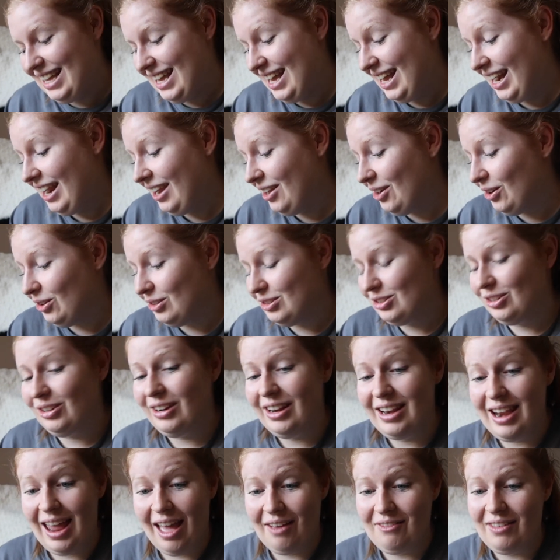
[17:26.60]
and I also
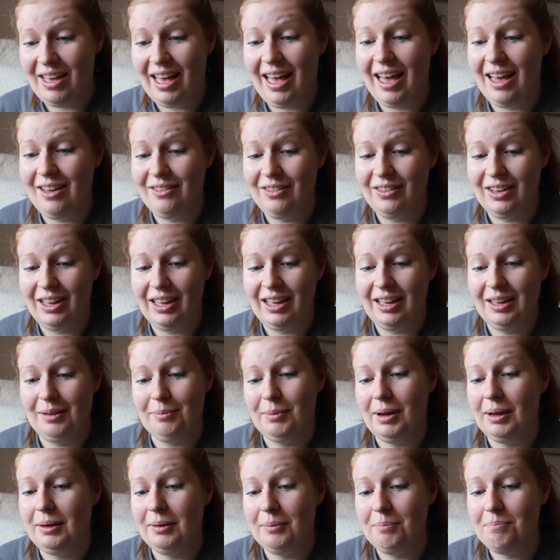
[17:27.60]
never ever in
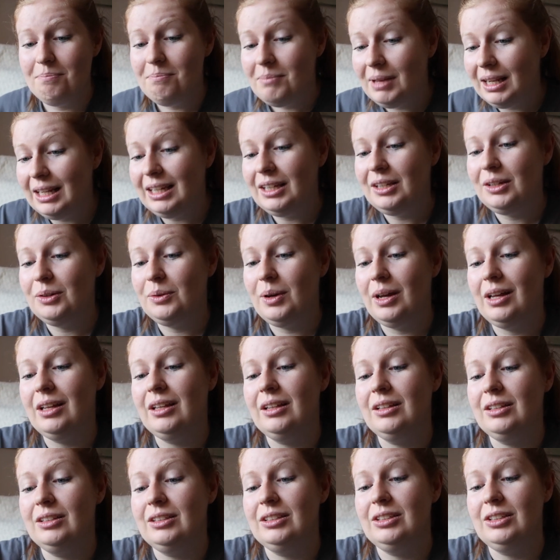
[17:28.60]
my million
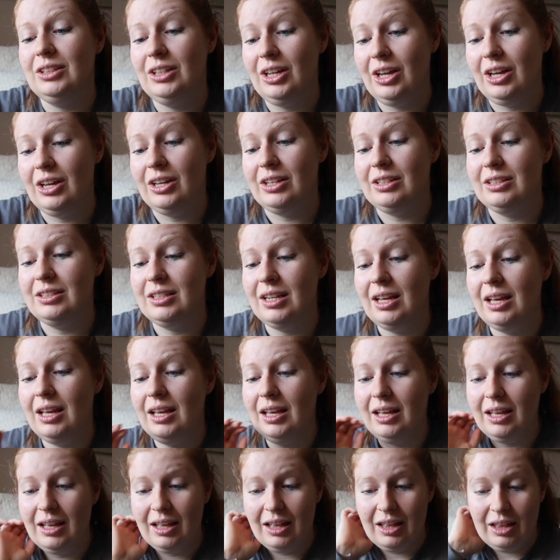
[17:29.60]
years
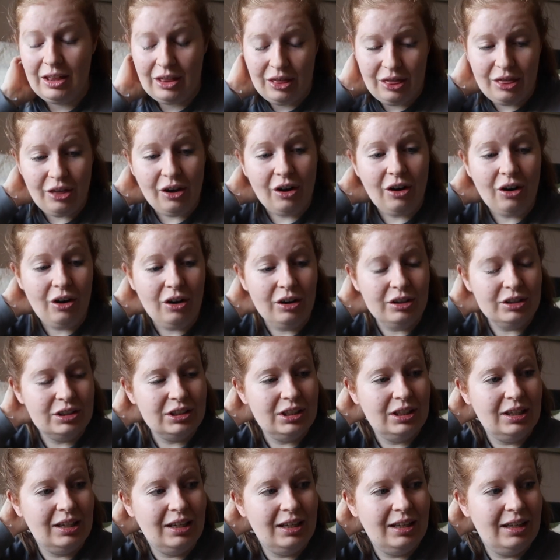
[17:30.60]
thought
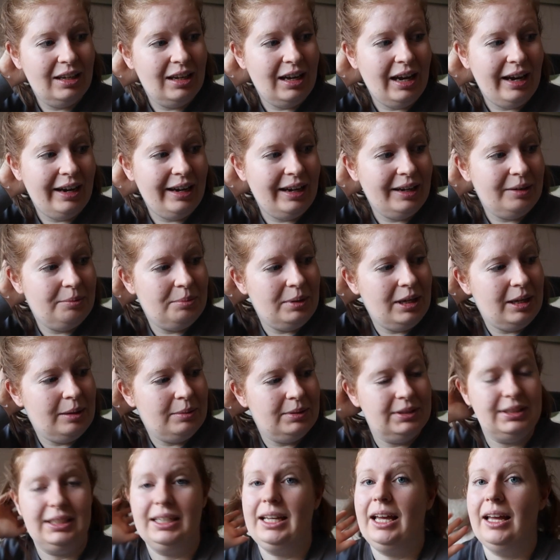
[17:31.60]
I'd be
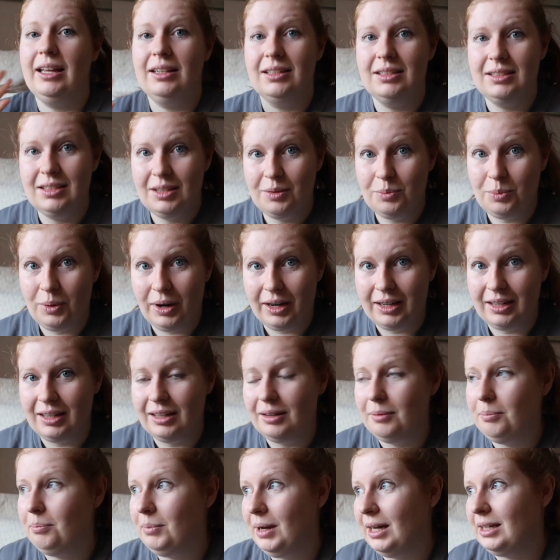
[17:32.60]
able to get
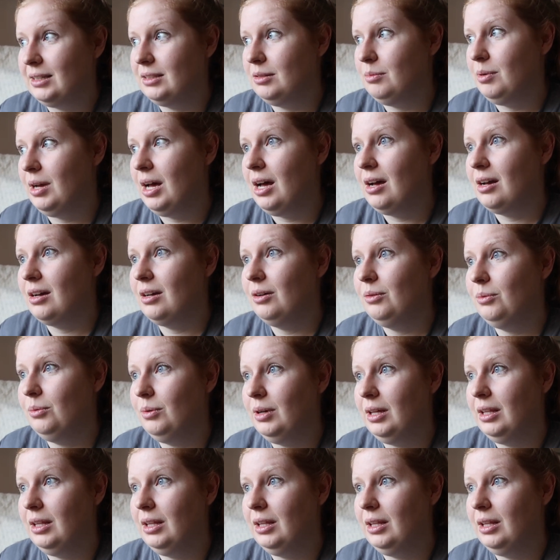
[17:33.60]
pregnant back to back